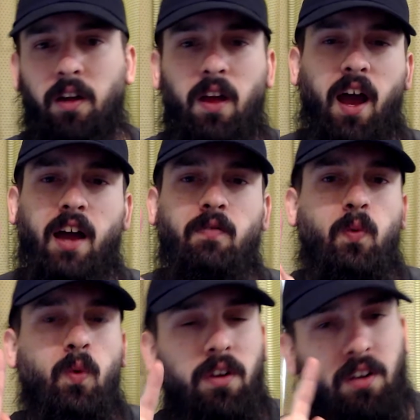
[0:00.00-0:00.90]
have
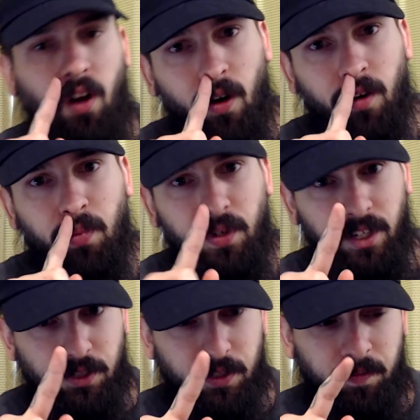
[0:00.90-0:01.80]
one card
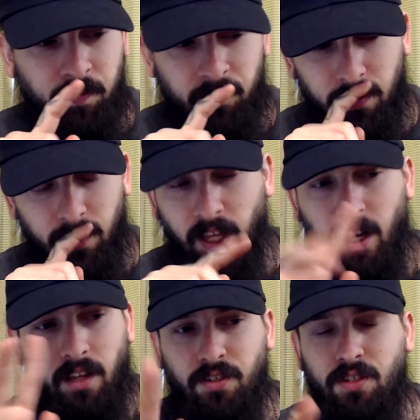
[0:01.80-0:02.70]
prediction that
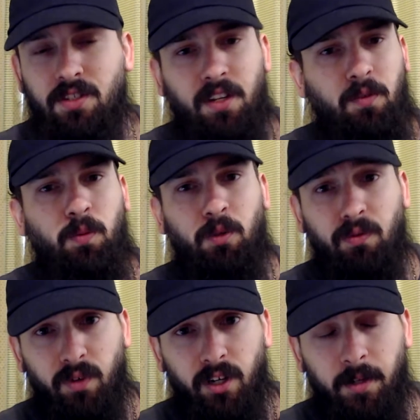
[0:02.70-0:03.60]
I just think will be
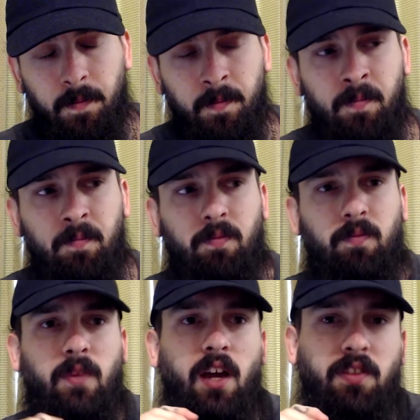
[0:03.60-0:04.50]
funny.
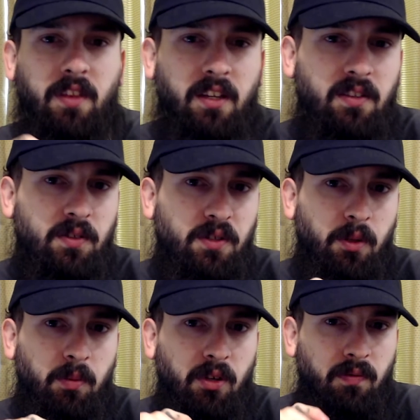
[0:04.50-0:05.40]
I think there's going
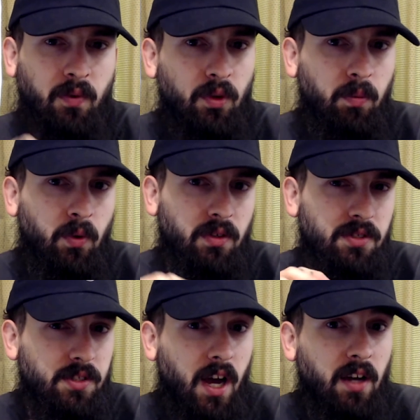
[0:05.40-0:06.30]
to be a Voldemort
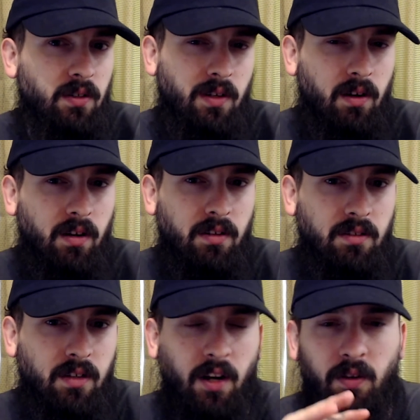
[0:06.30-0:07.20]
style card.
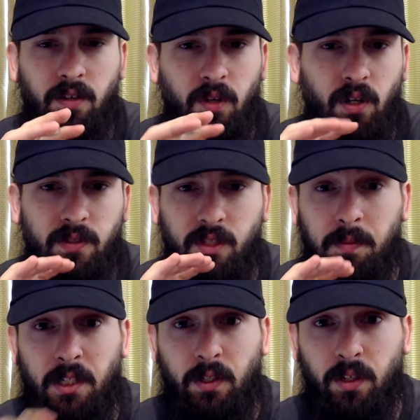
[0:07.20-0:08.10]
I don't even know if it's going
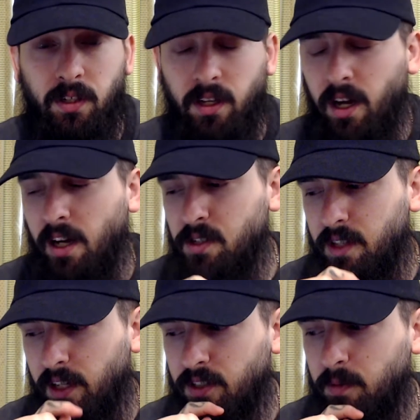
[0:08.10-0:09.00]
to be good. I just
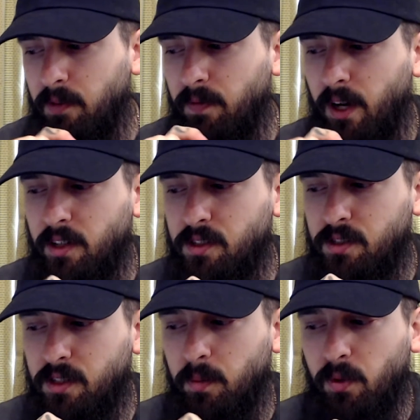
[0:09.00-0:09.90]
think it's going to be very
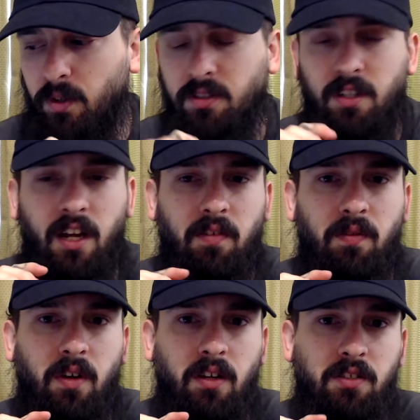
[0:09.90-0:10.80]
similar. It's going
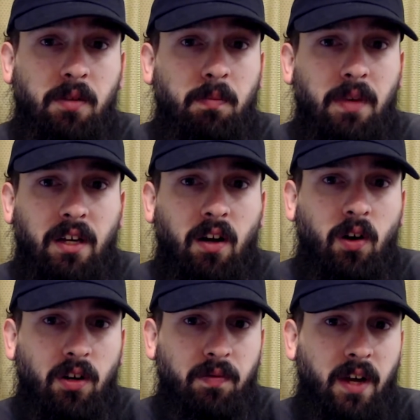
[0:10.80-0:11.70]
to make
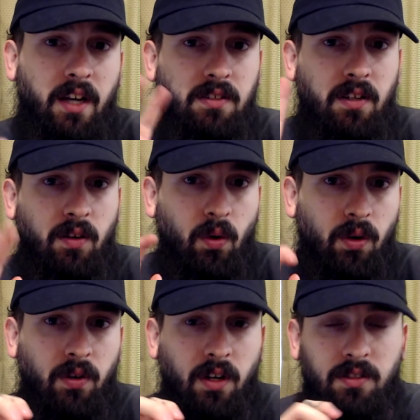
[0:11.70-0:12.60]
artifacts that are
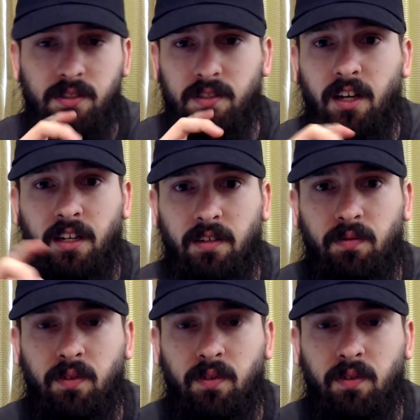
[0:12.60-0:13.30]
Horcruxes that give